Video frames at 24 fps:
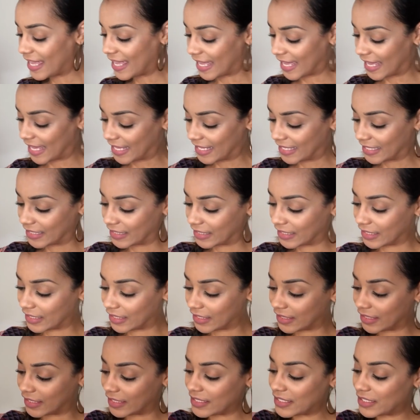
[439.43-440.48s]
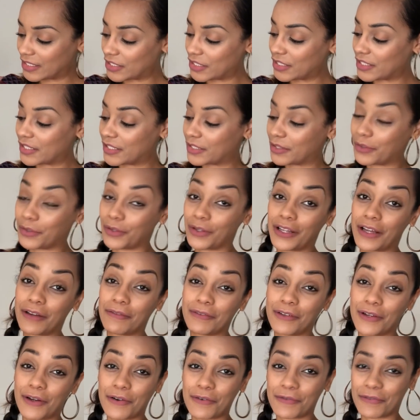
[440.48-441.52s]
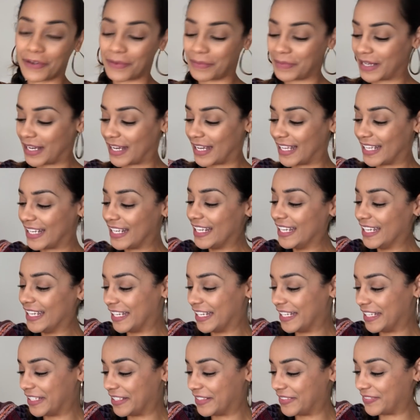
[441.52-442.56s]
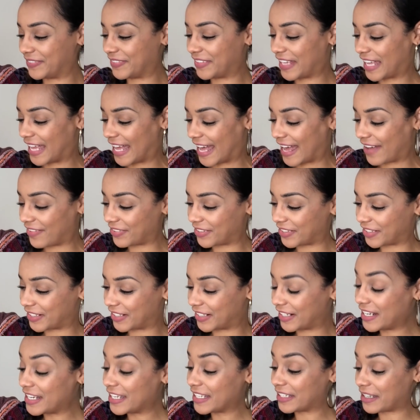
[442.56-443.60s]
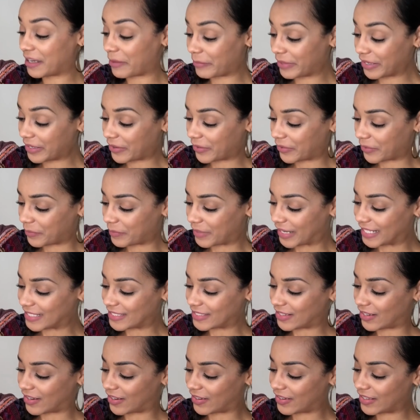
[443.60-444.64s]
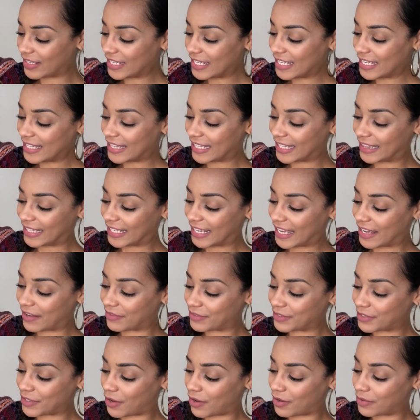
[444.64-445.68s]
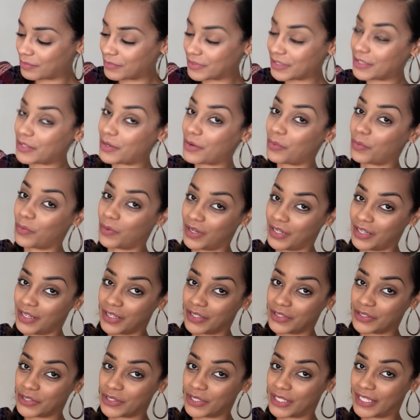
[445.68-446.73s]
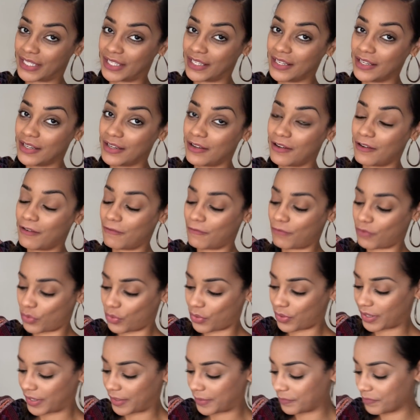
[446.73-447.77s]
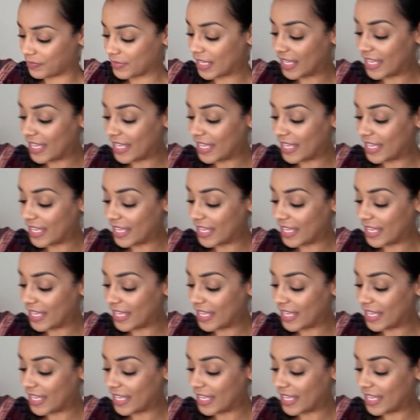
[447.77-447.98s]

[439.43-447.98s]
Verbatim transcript: And this is just a little love note from God. Um, after coming home, I saw that they have Psalms 104.